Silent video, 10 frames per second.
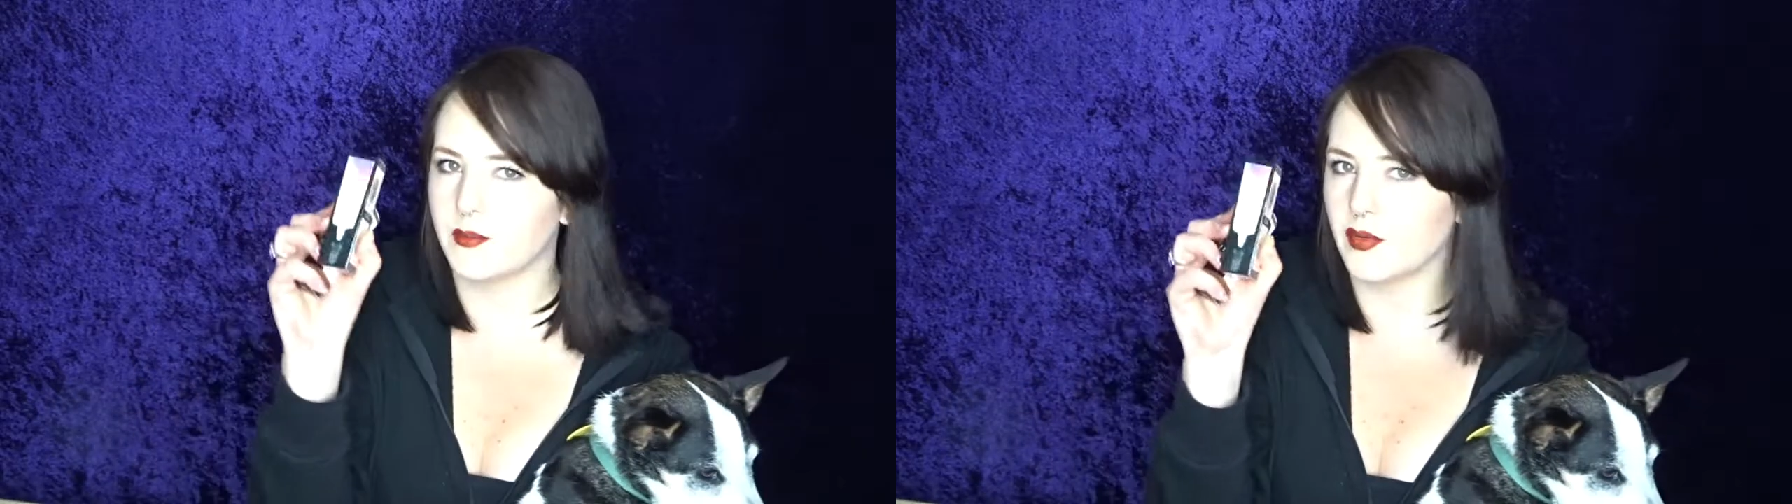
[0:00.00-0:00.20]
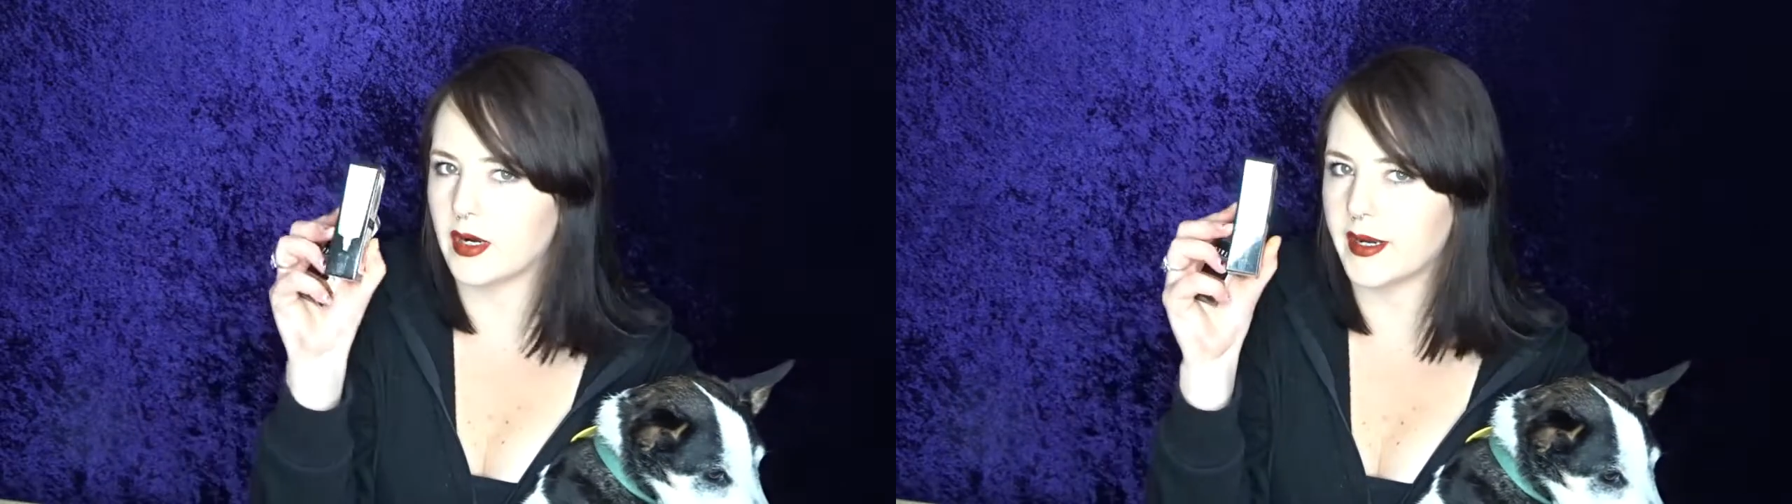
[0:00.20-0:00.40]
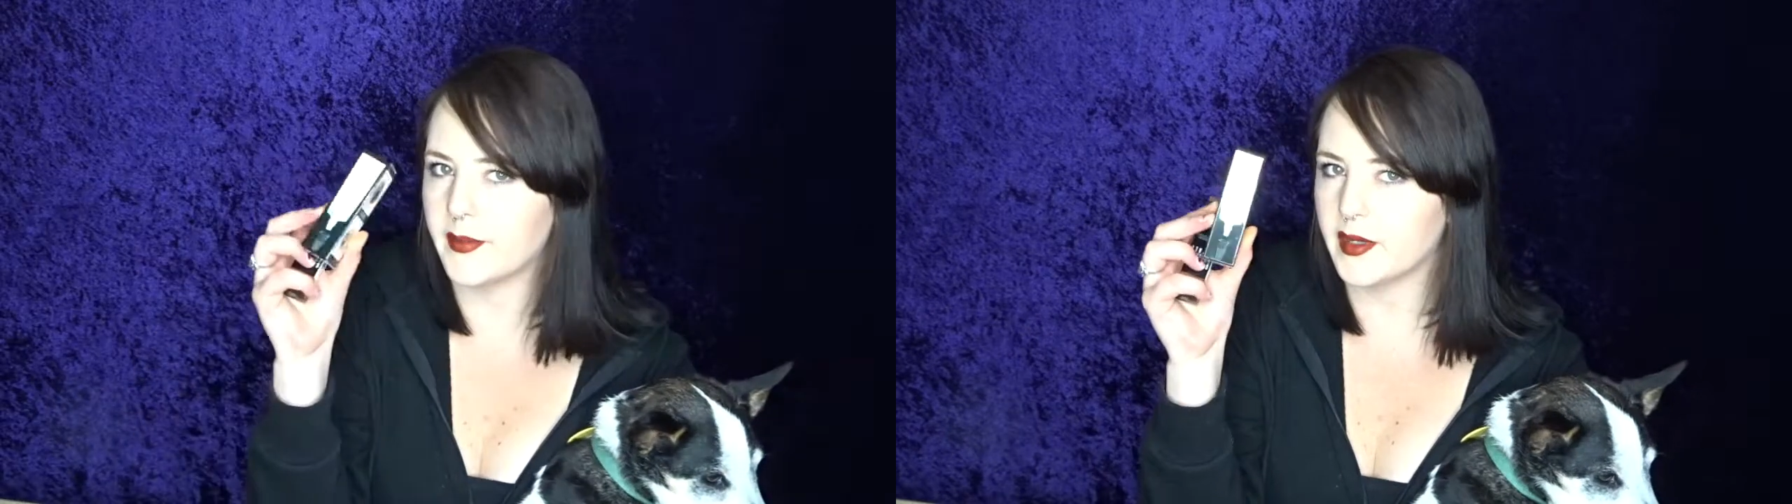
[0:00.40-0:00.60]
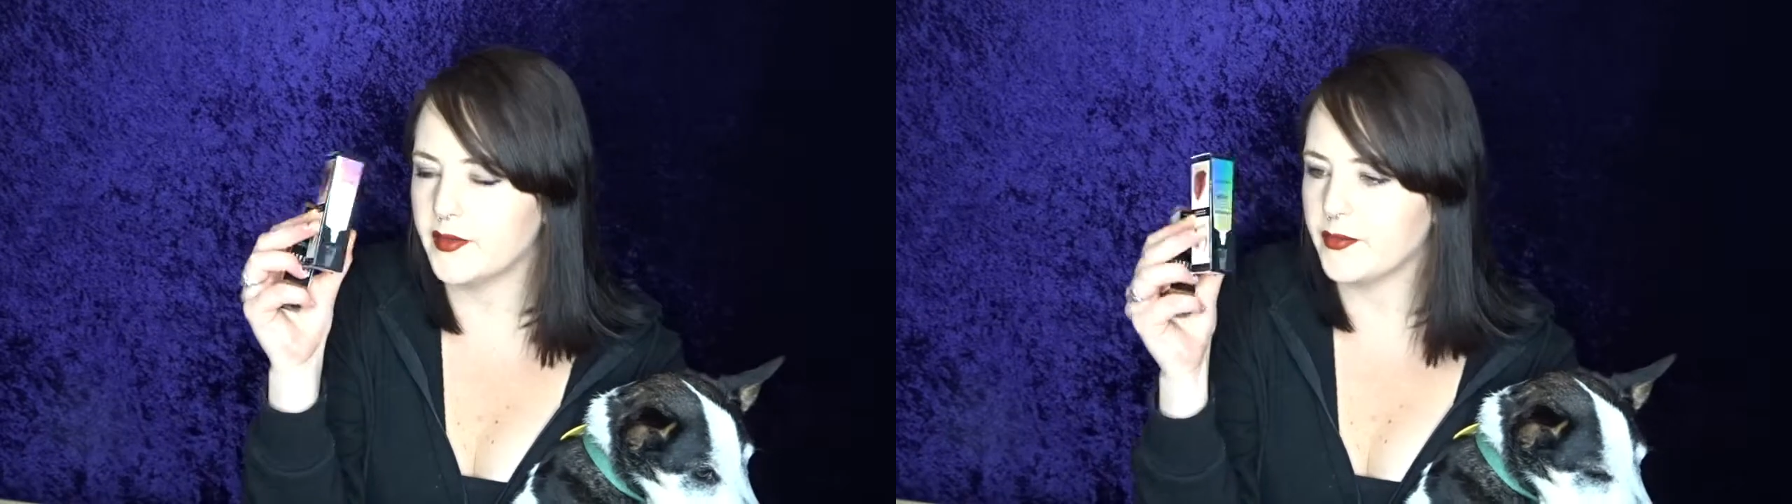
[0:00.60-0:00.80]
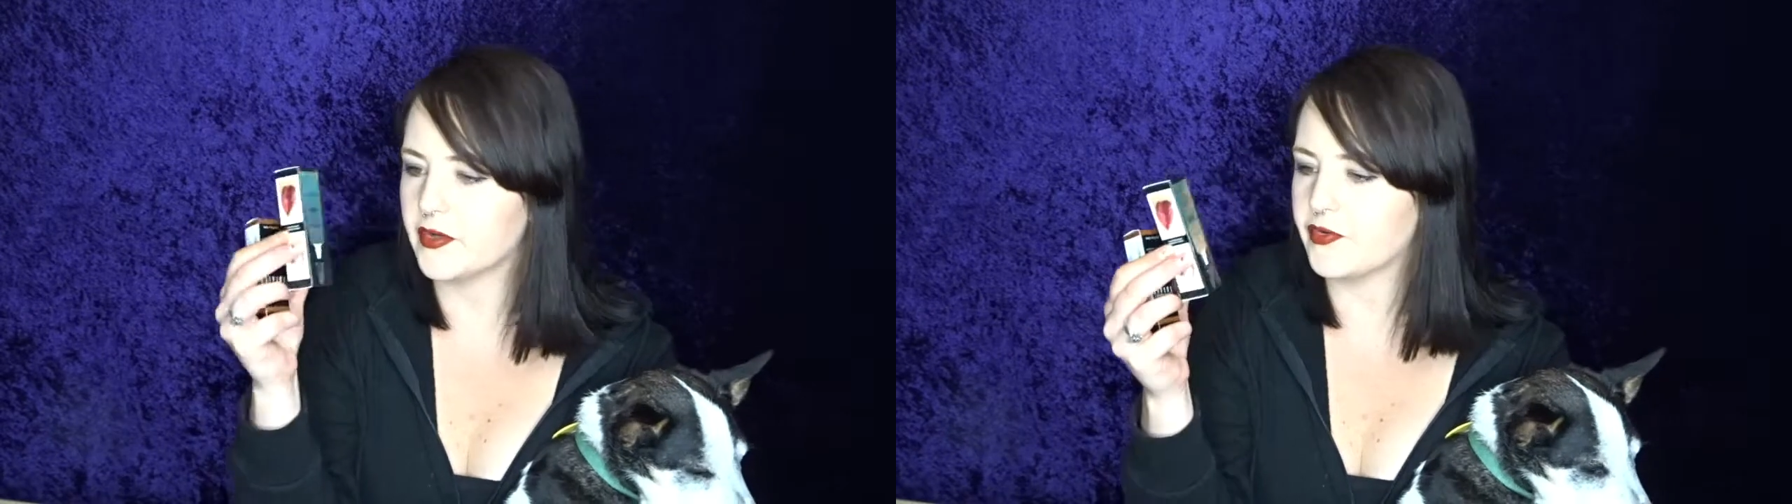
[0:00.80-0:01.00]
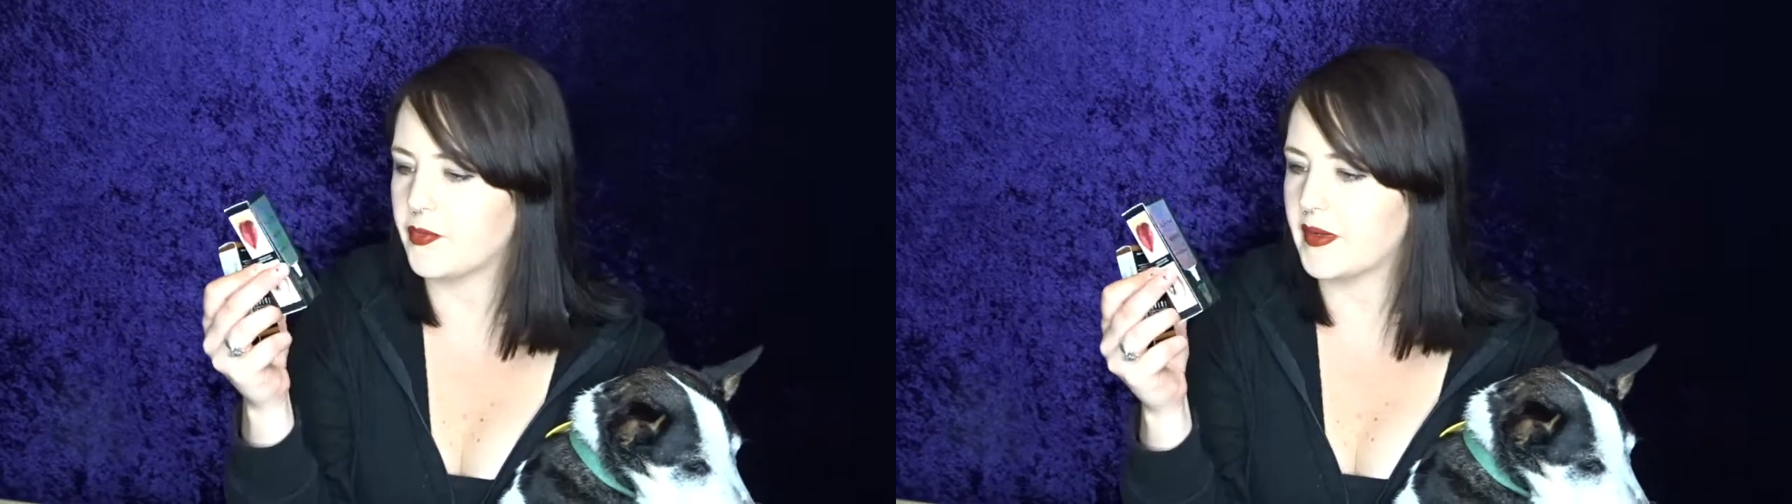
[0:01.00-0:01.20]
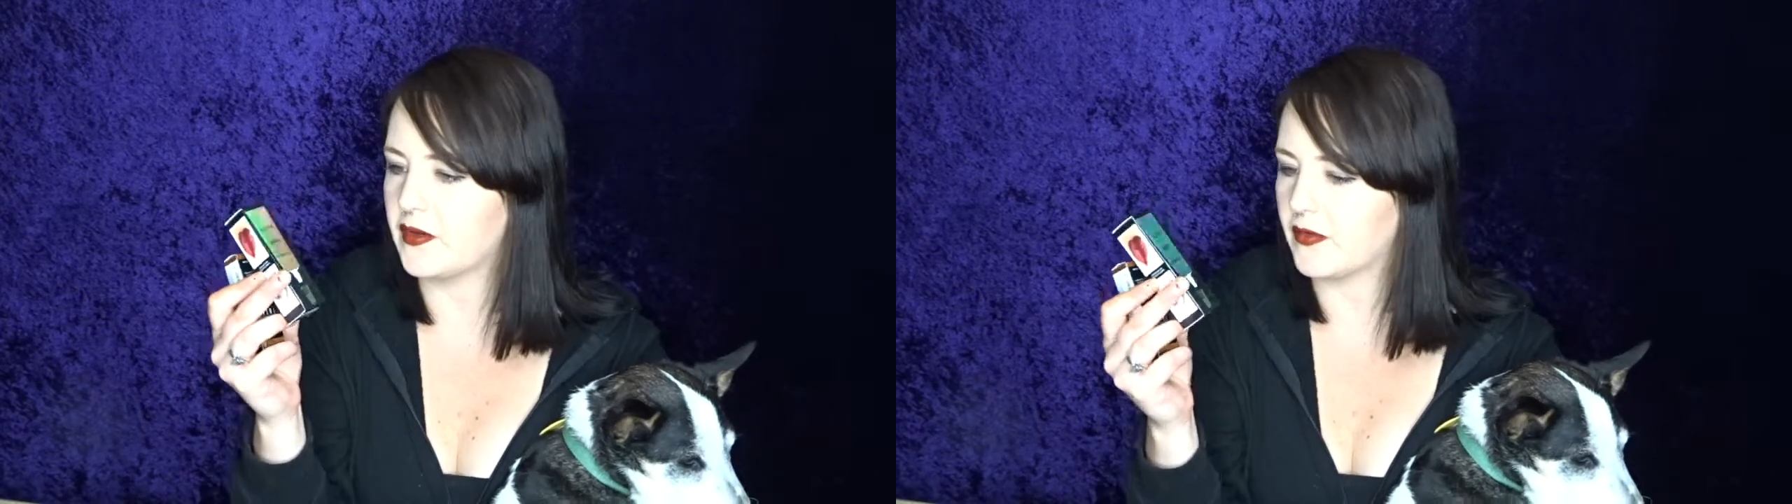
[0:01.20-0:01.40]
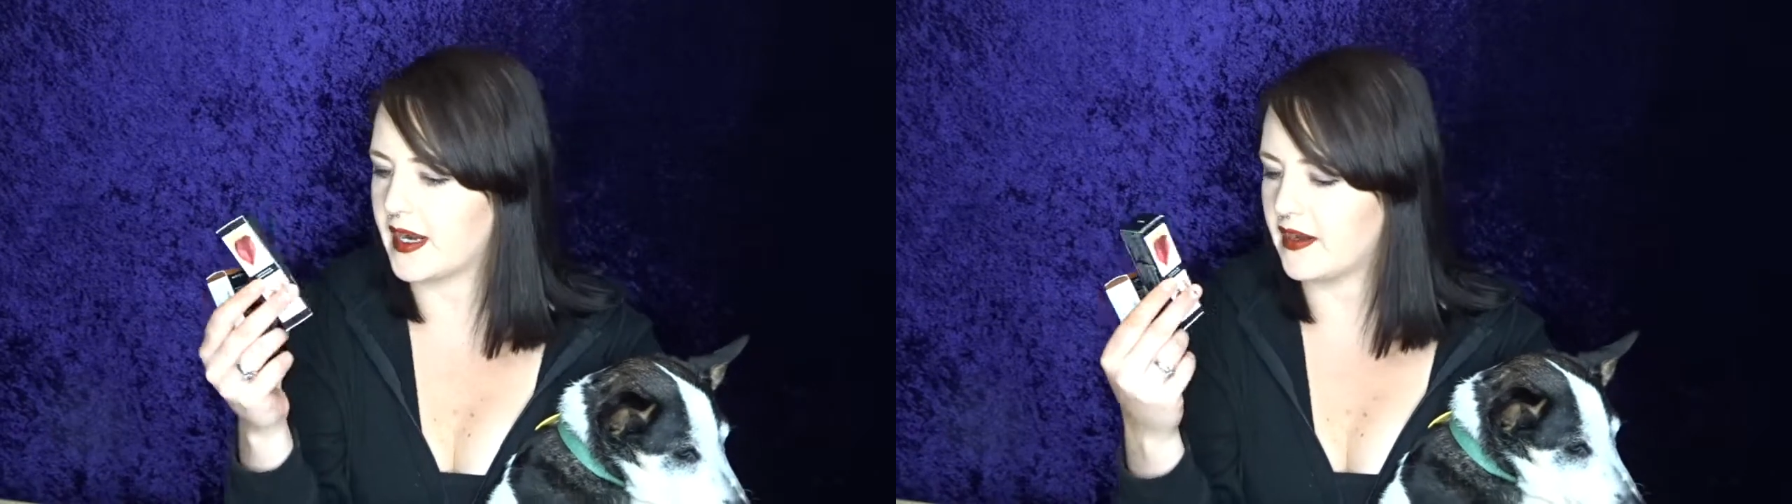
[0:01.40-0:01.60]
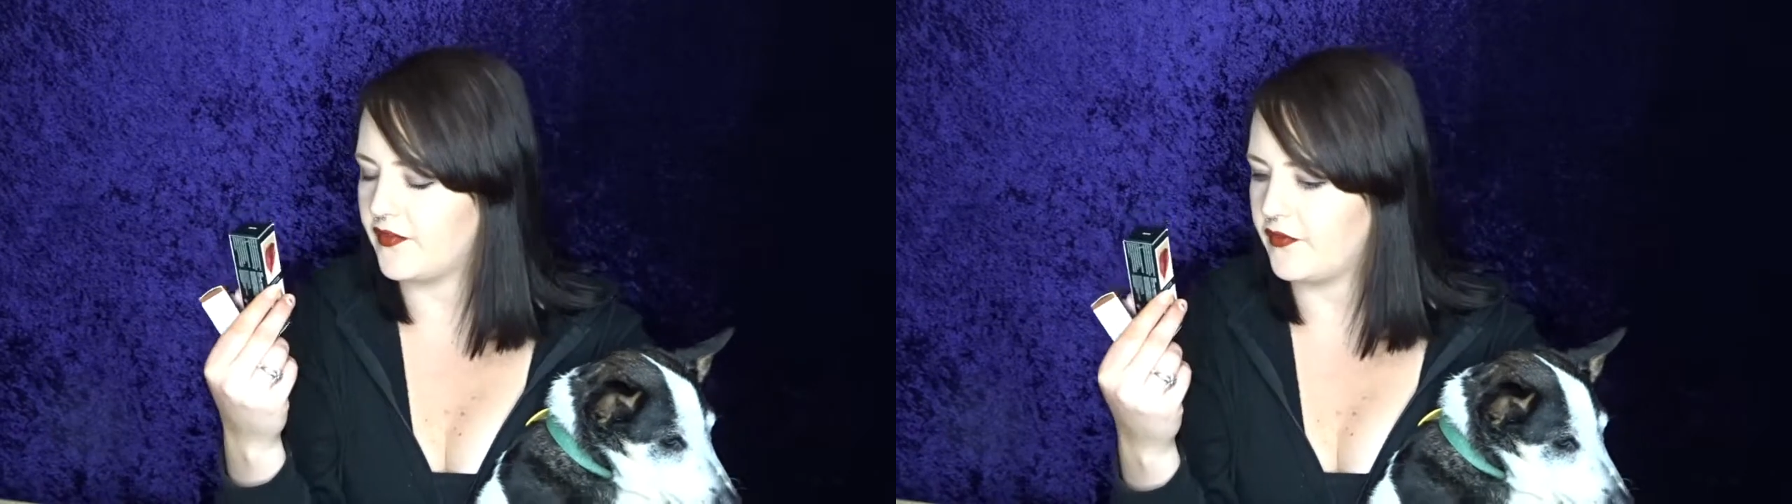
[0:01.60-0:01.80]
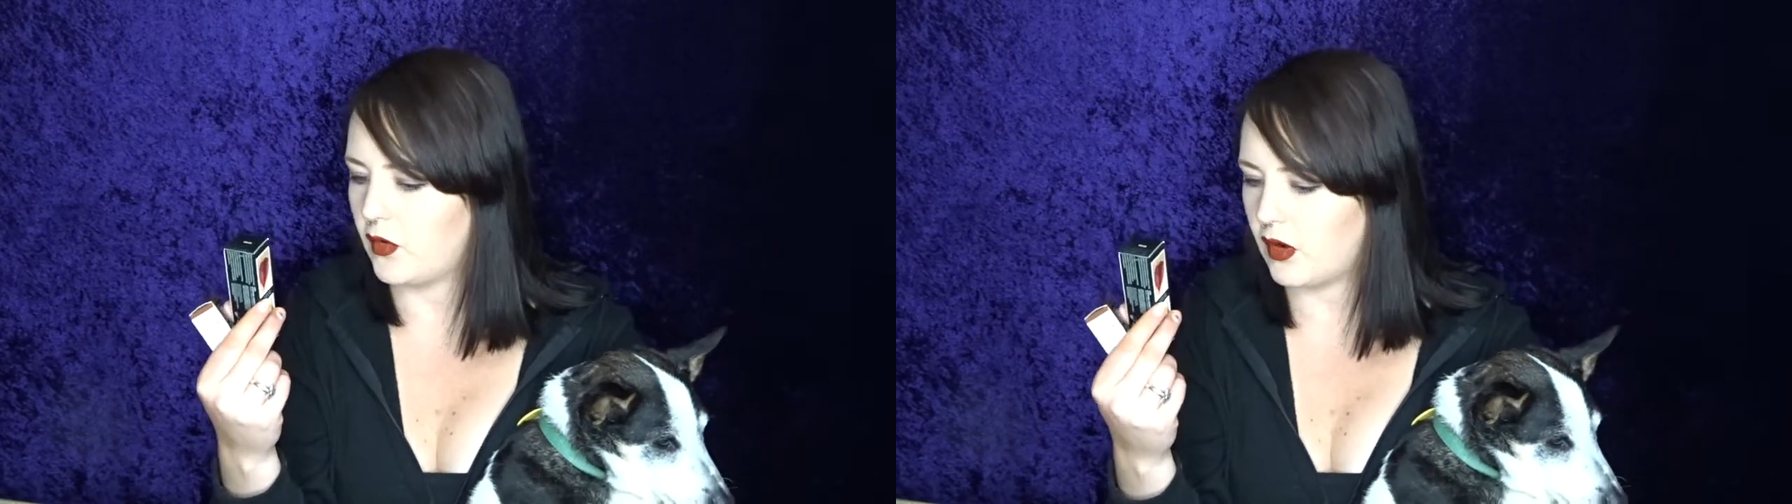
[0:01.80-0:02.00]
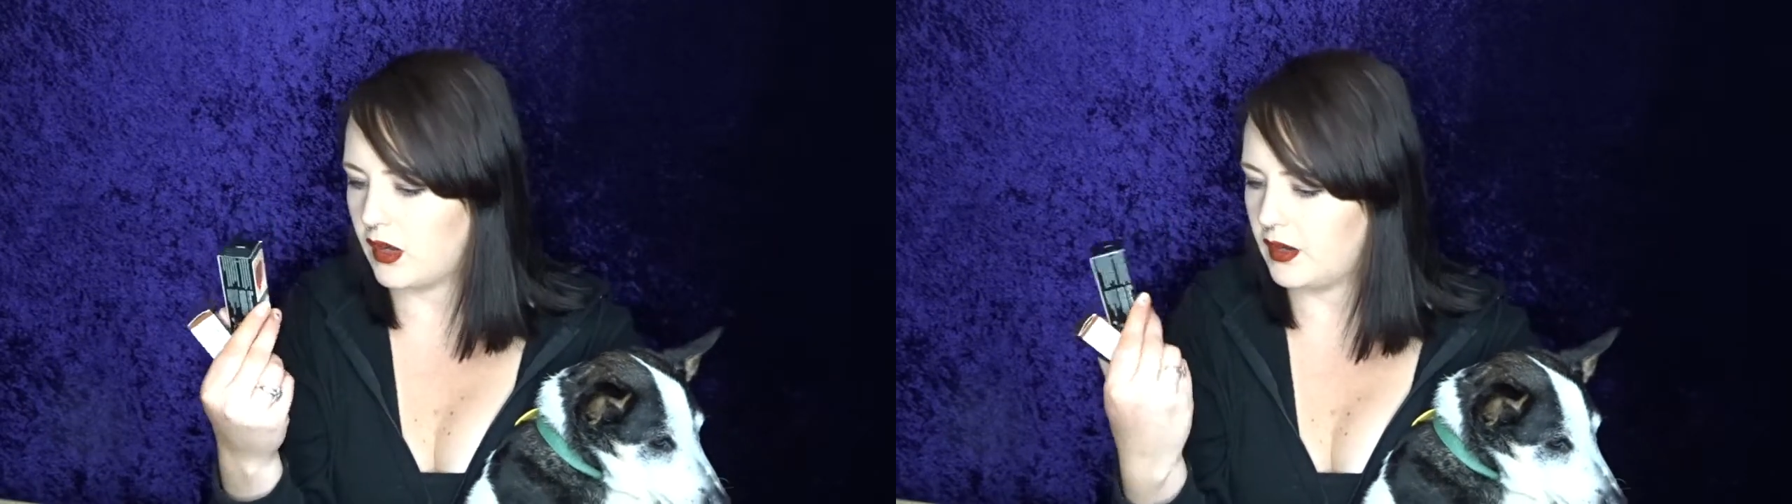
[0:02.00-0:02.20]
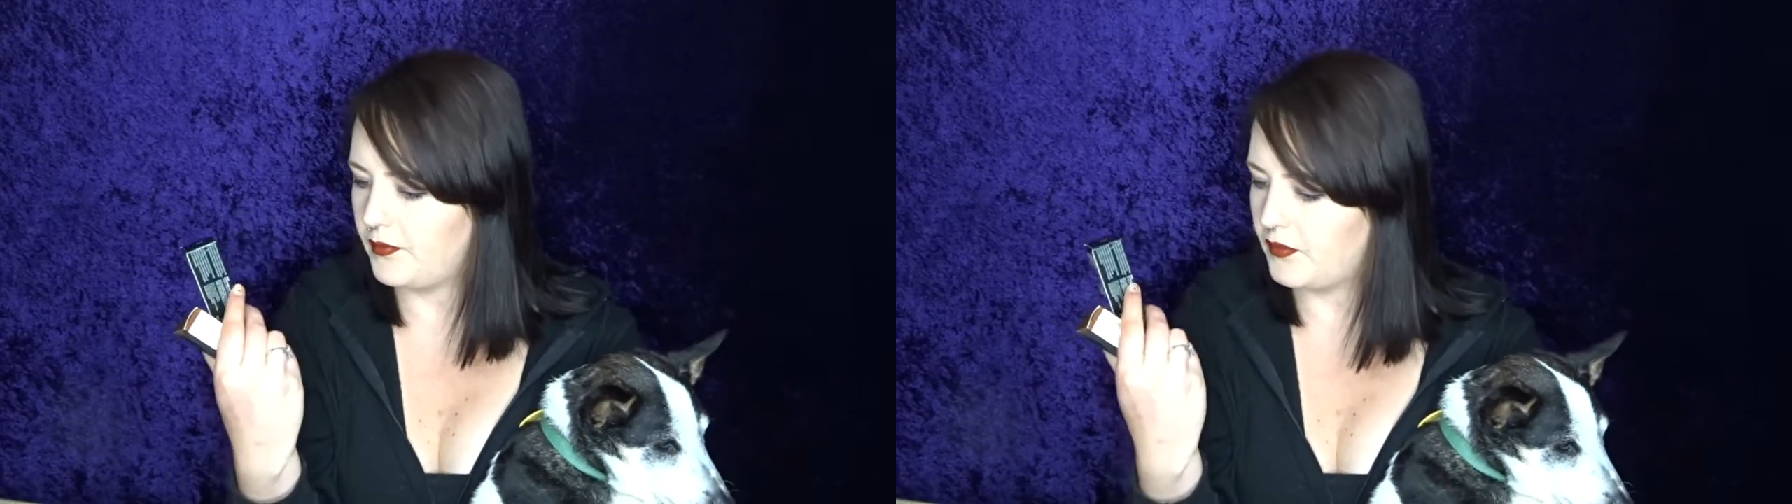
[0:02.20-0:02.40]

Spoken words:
primer, which will be great for